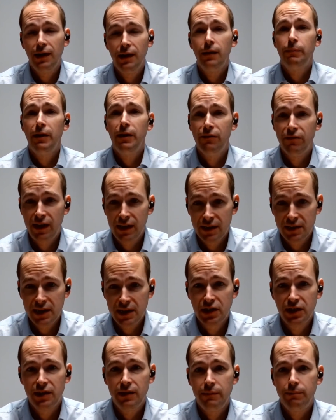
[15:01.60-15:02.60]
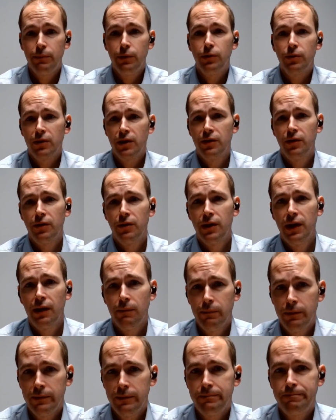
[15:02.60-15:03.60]
a little bit of validation input can all
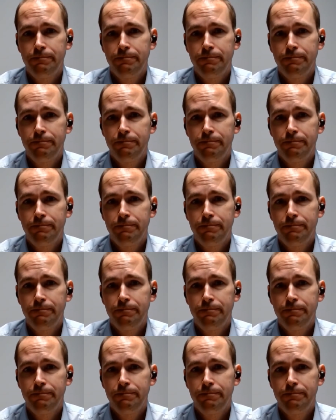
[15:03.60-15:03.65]
help.